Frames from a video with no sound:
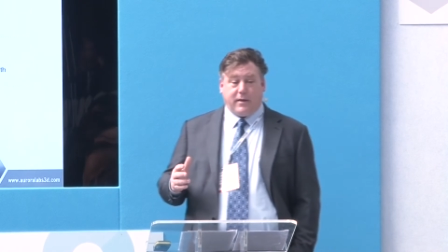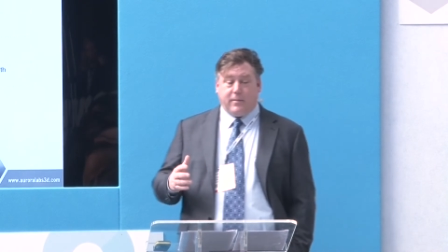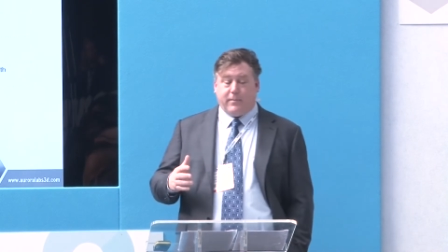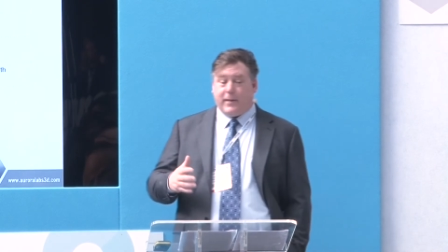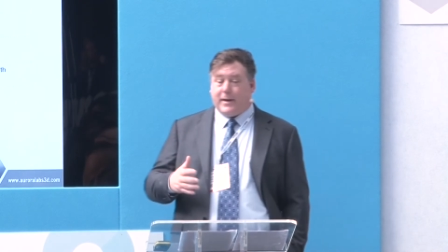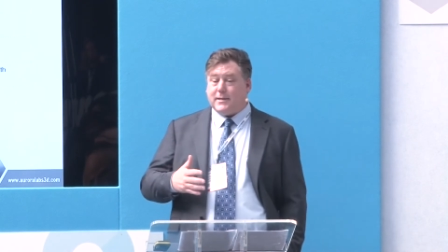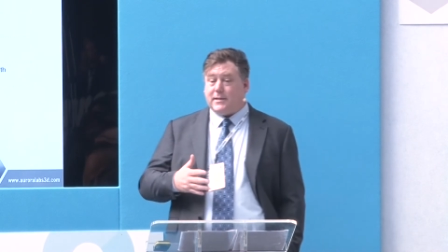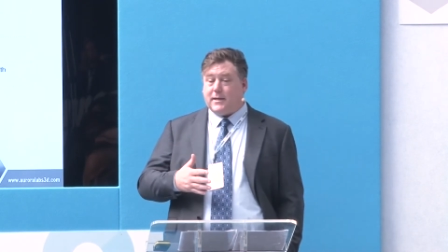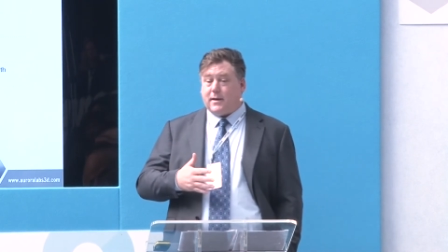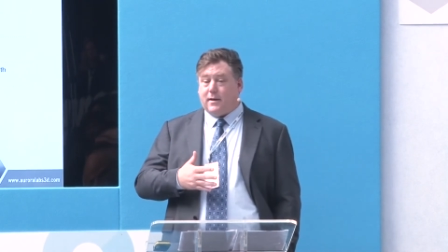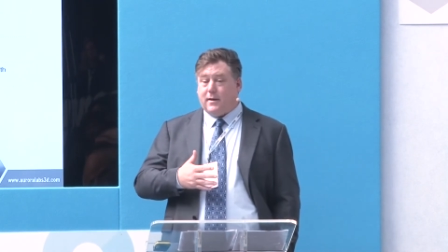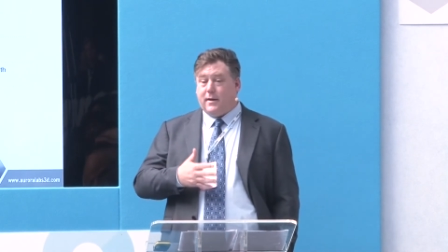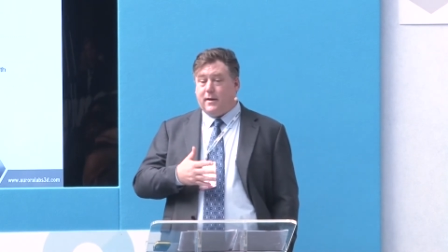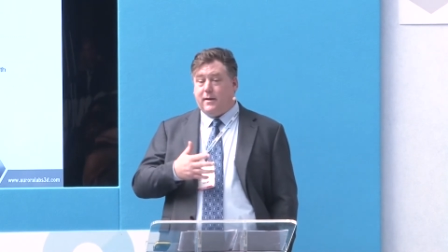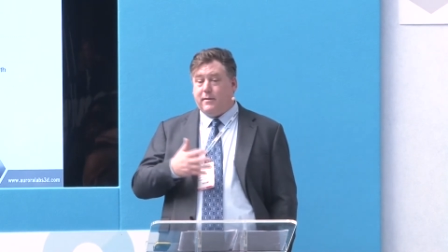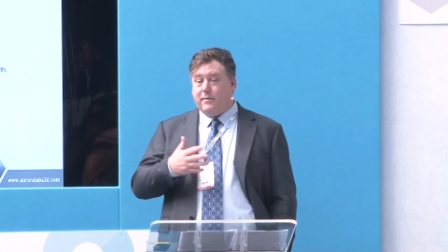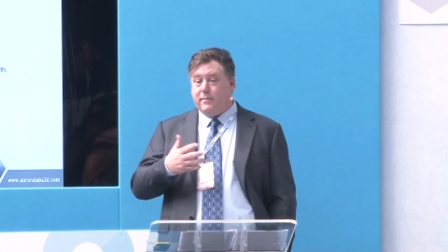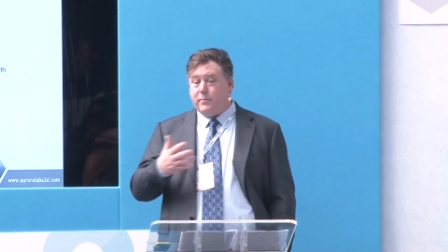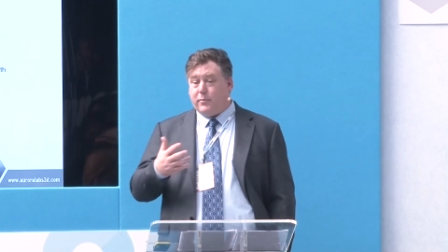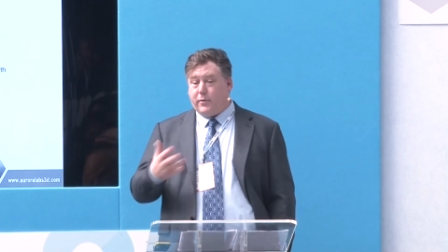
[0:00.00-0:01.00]
That
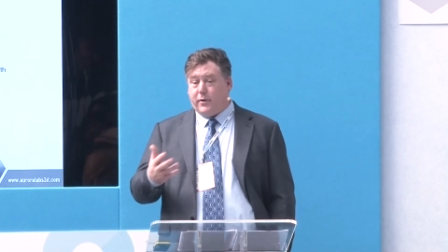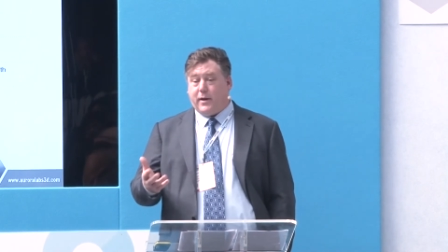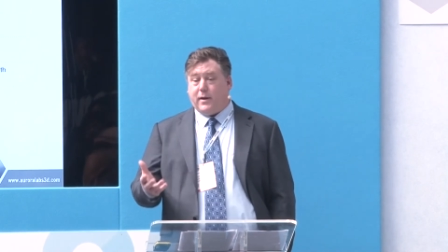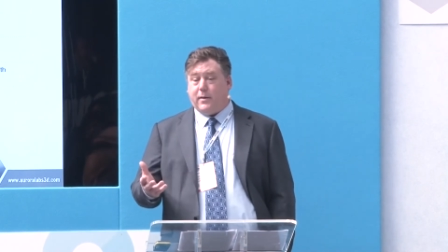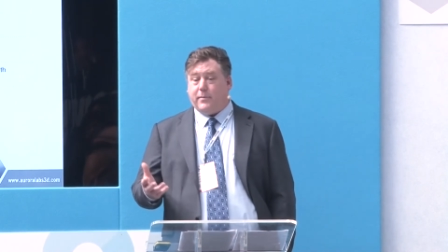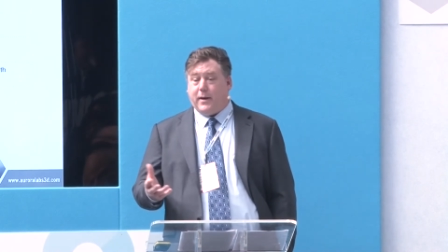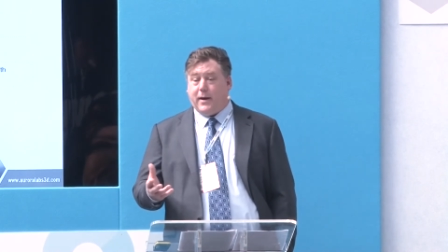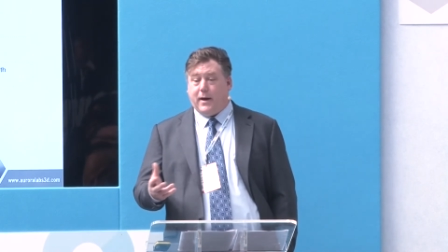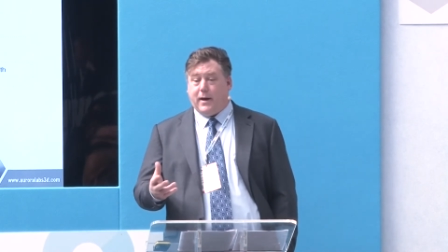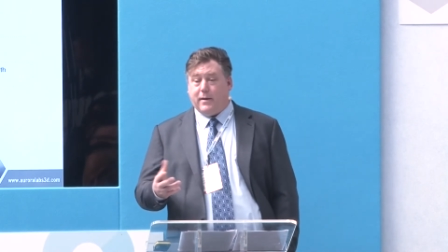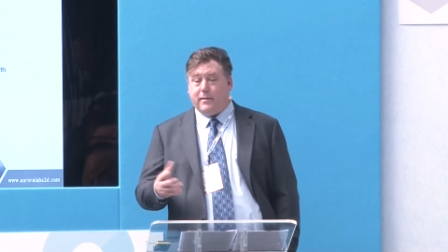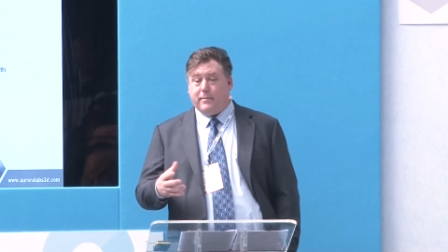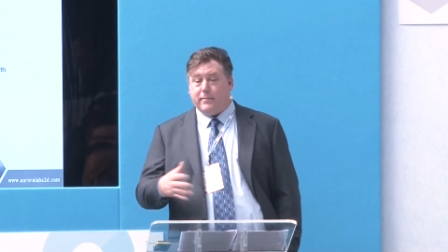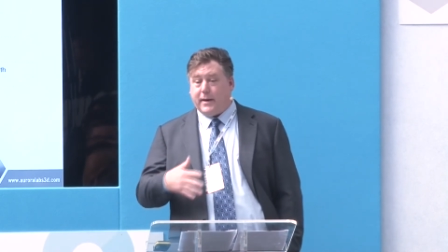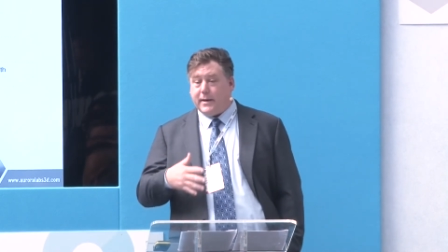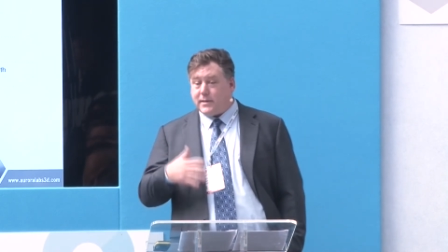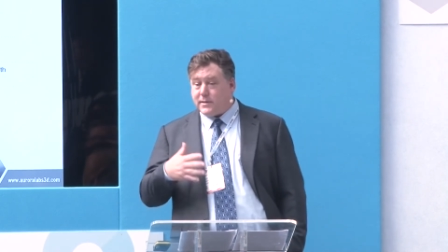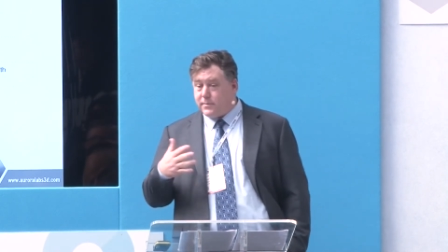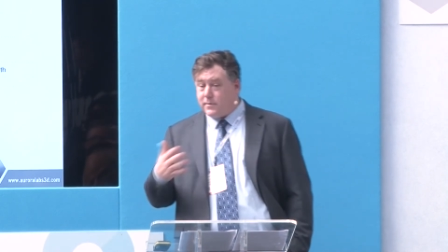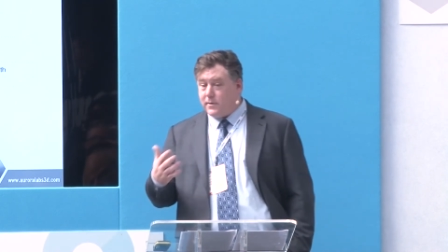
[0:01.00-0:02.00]
basically printing a part
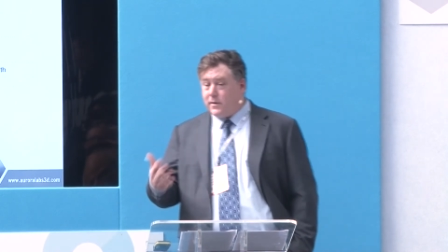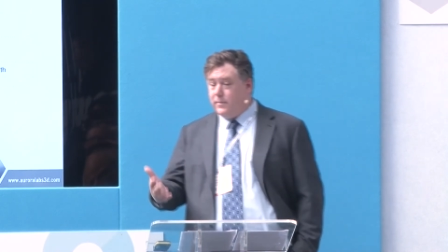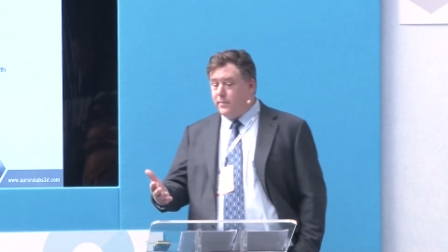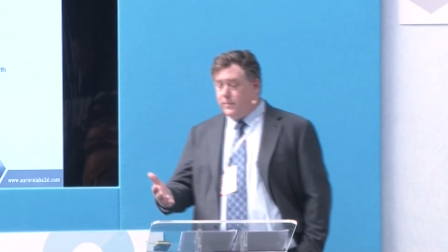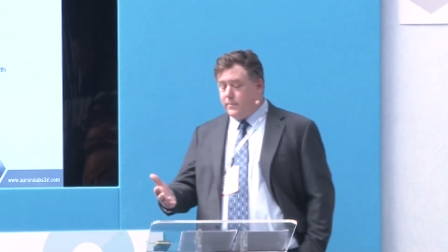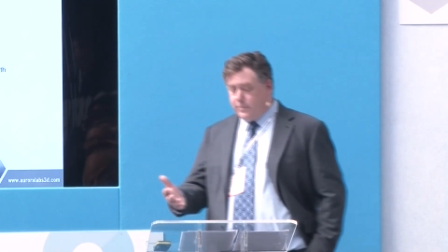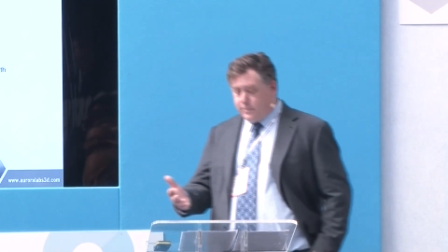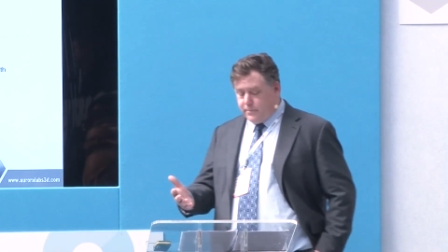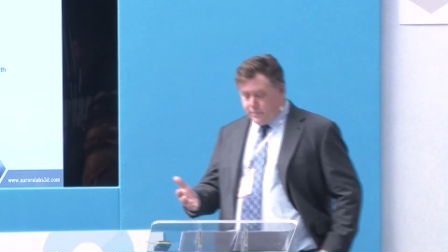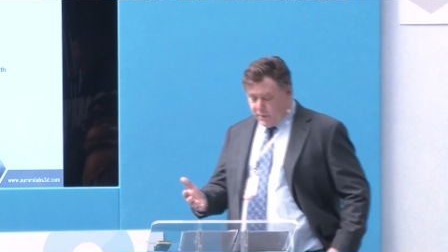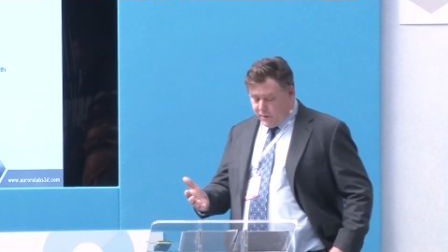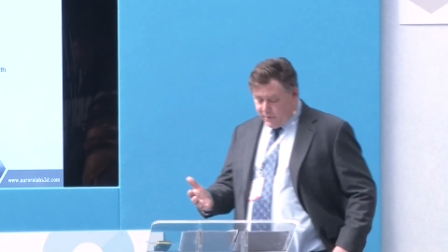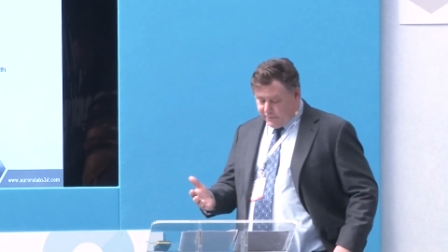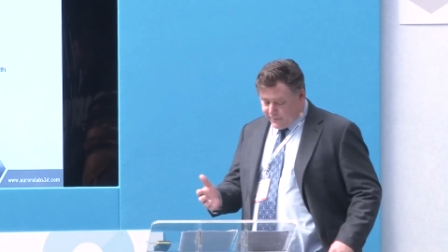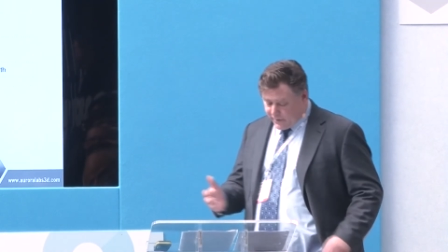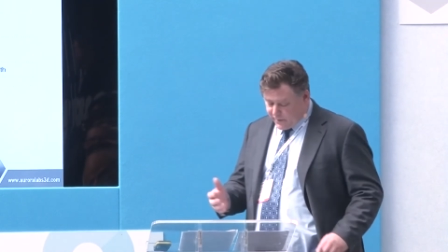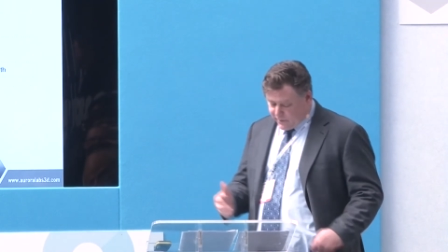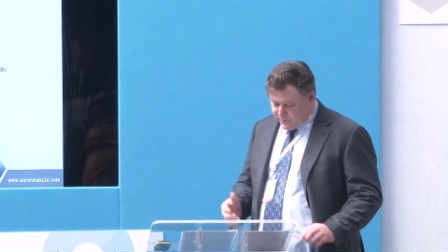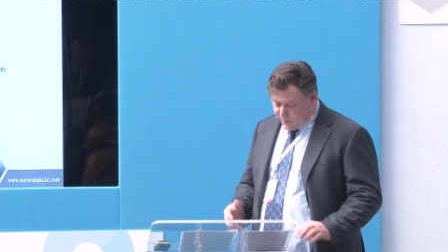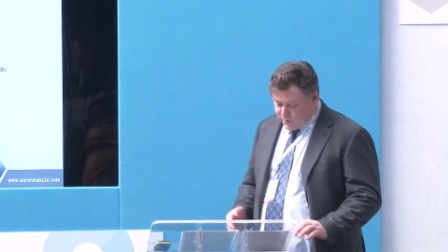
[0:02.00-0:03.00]
makes com
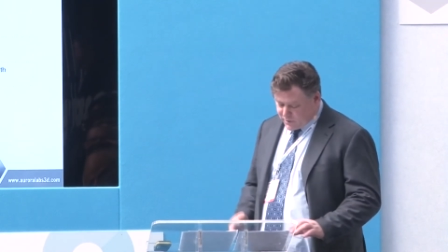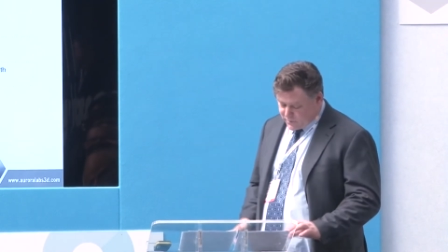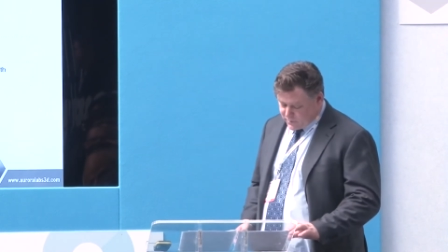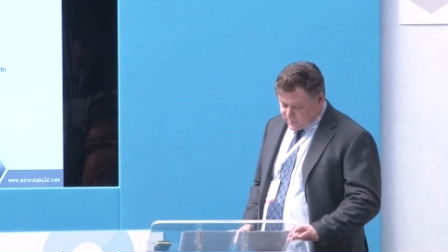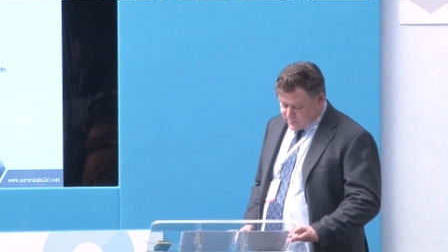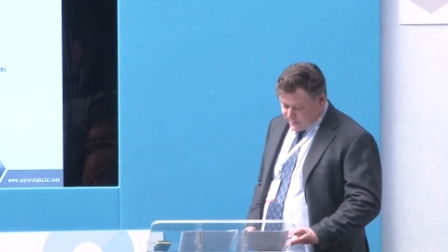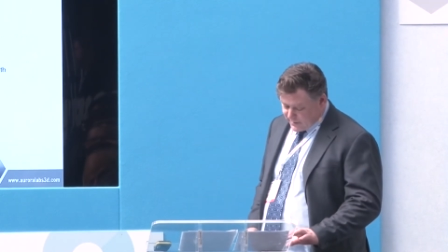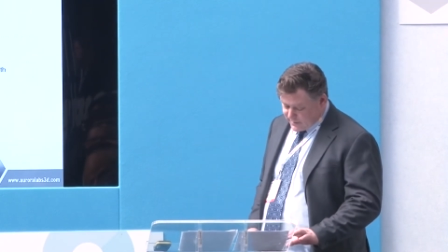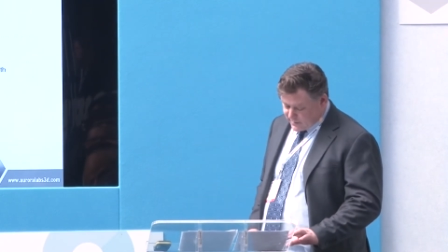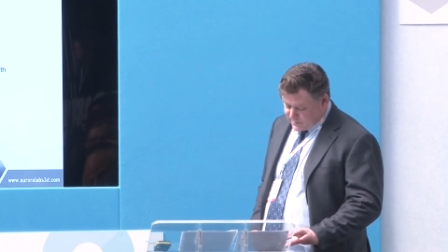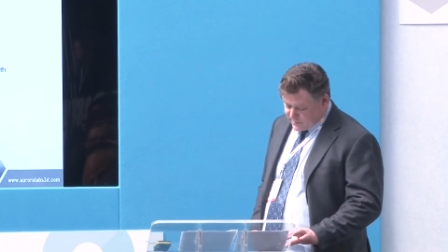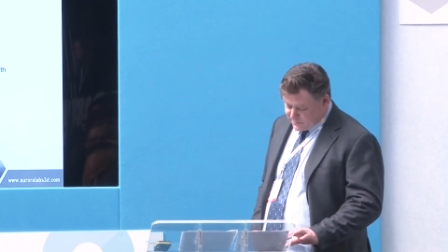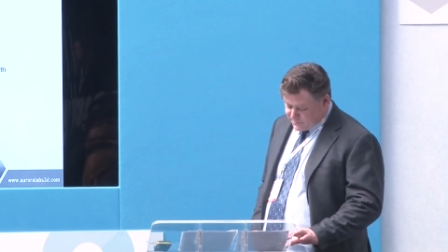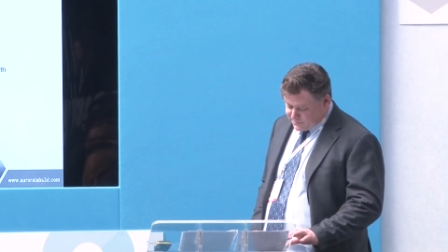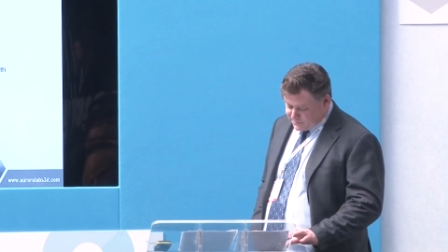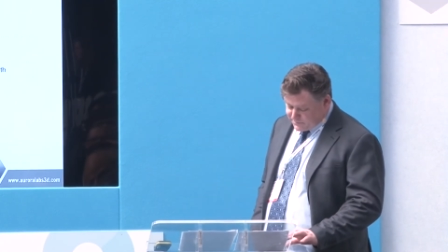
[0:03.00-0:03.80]
perfect commercial sense.